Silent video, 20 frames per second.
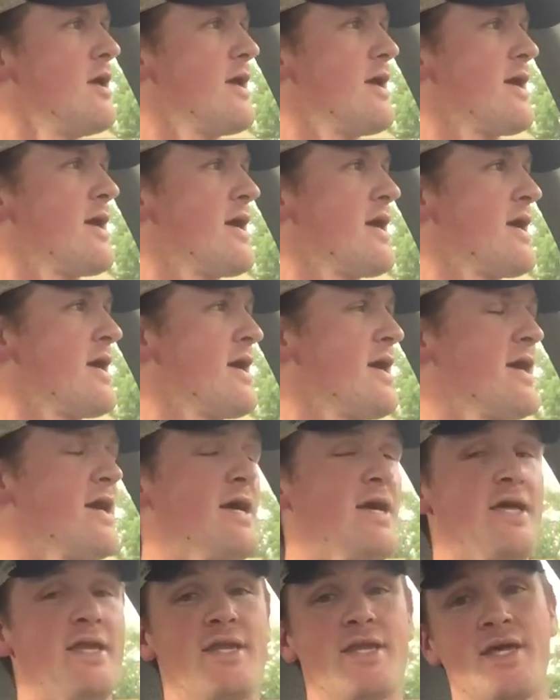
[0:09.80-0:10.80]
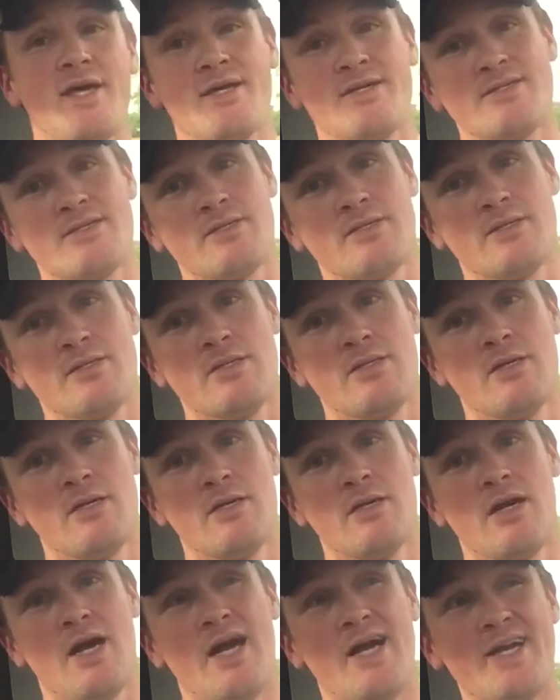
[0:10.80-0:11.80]
And
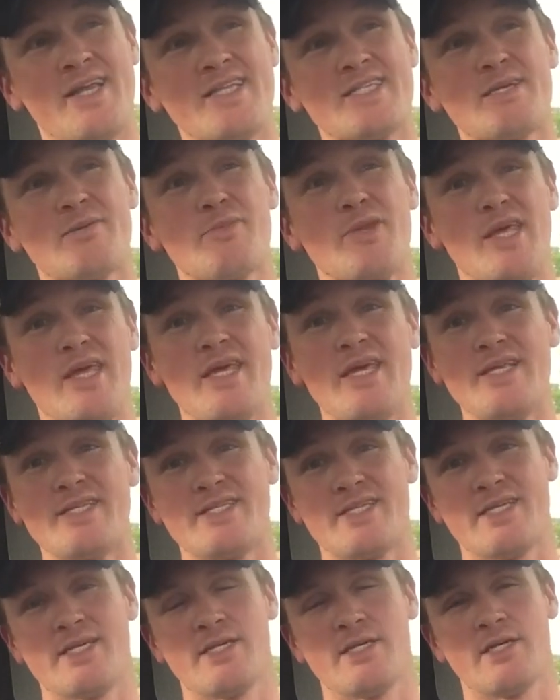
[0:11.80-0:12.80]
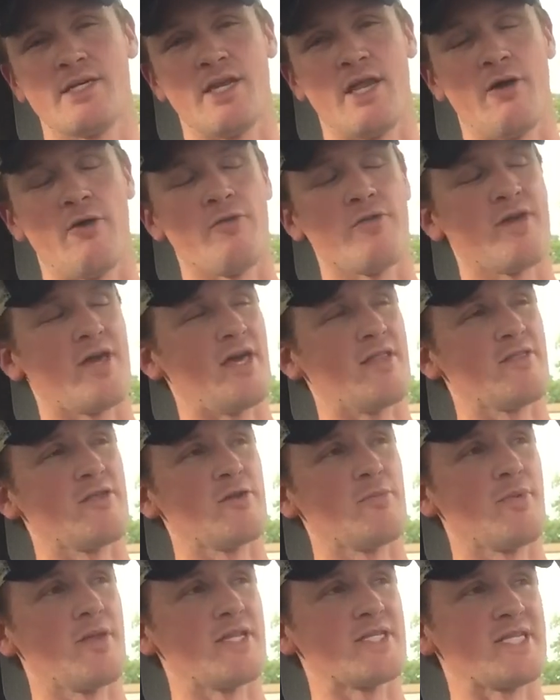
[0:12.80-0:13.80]
I need something to eat. And I only got a
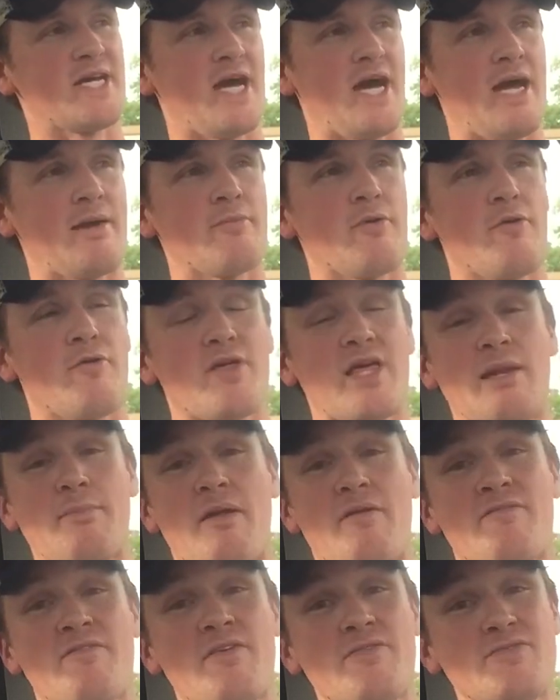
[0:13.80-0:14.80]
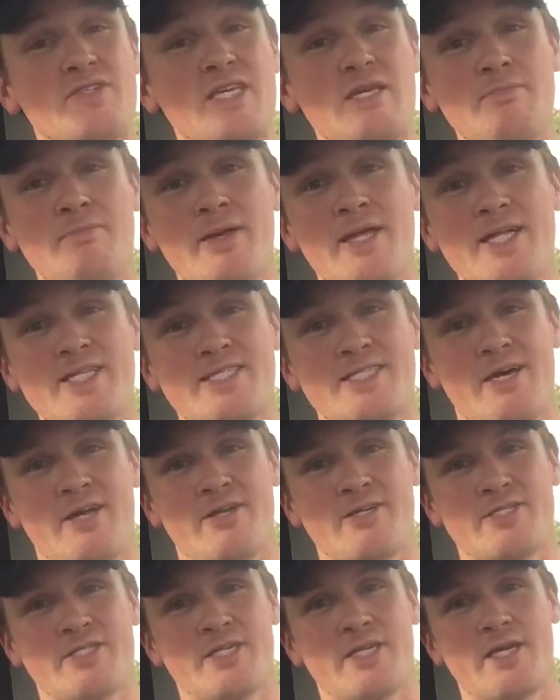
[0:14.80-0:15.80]
little bit of time. I only got about 15 minutes,
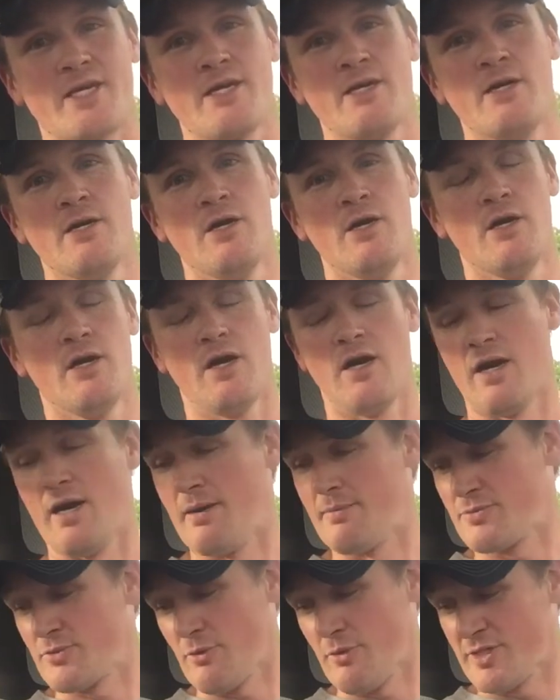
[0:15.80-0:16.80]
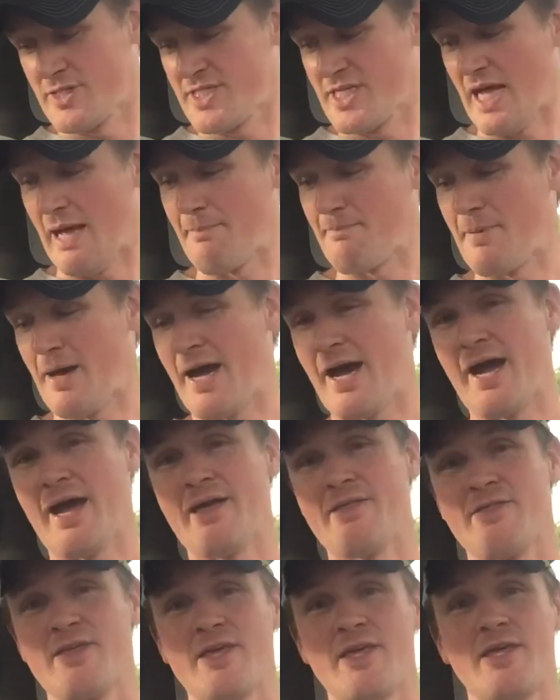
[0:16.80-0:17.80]
honestly. Um, so I stopped
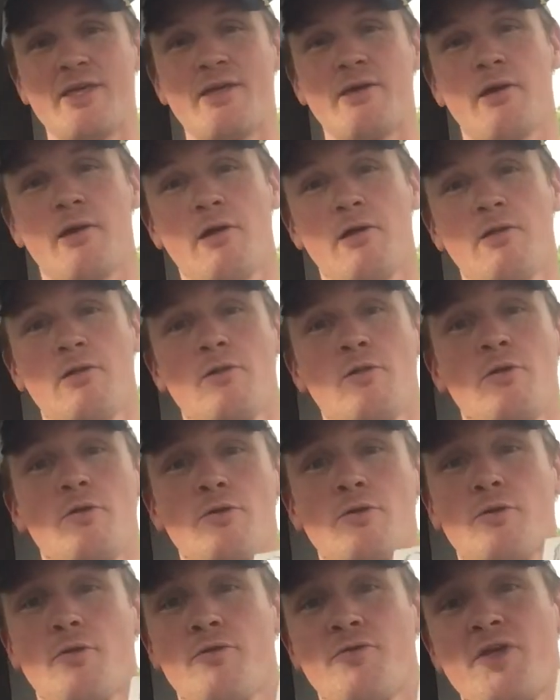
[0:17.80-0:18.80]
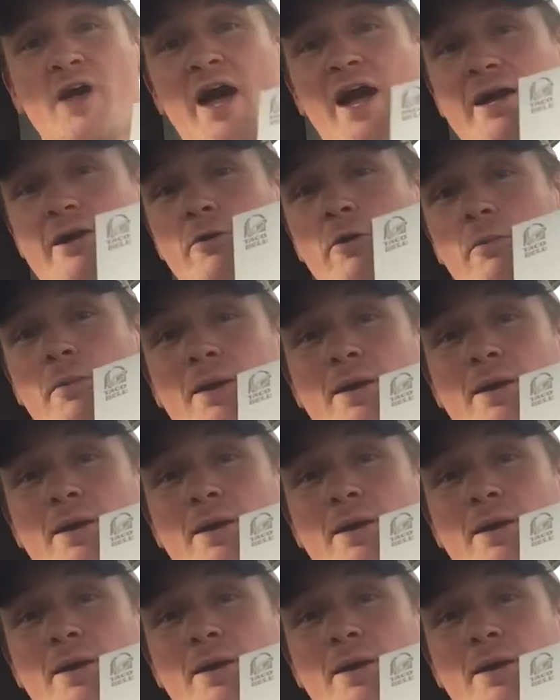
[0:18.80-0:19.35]
by the local Taco